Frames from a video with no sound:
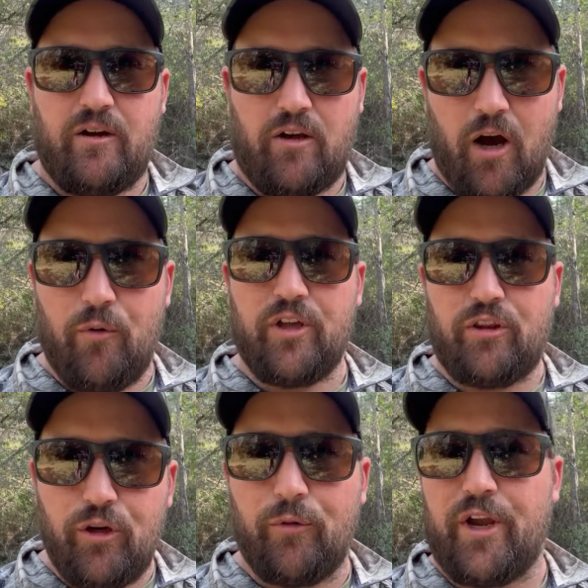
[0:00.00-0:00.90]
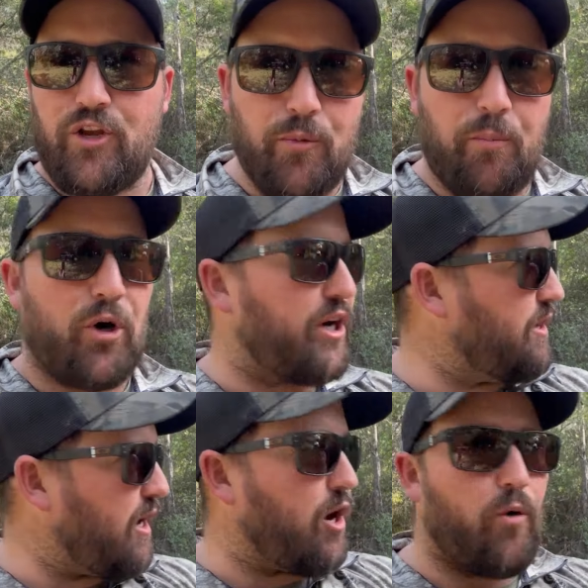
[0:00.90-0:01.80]
go with you when you book and
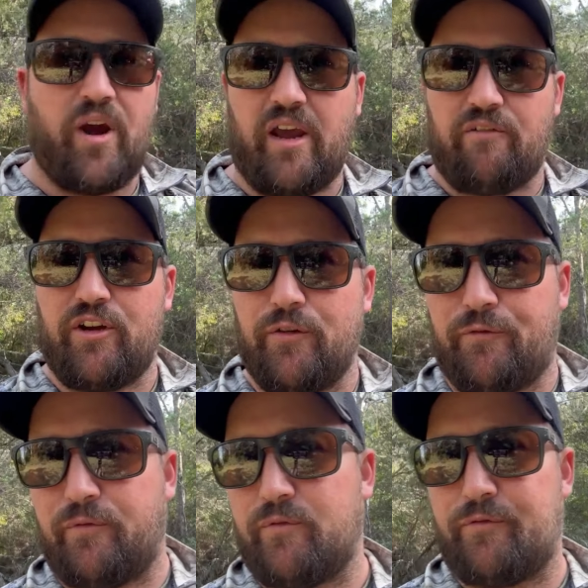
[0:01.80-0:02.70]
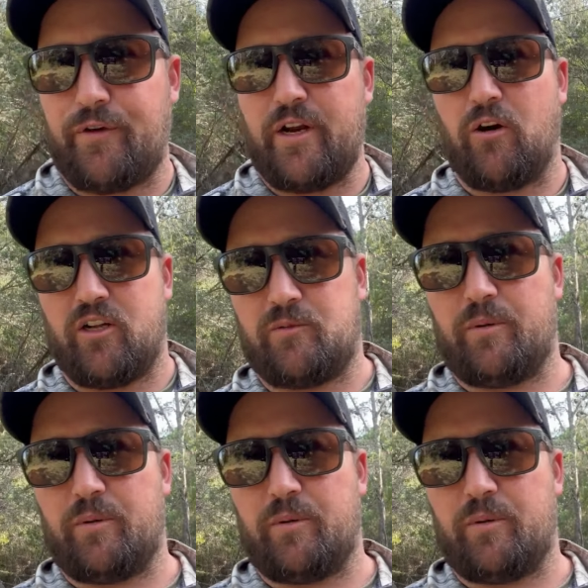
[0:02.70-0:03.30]
they go wherever you freelance.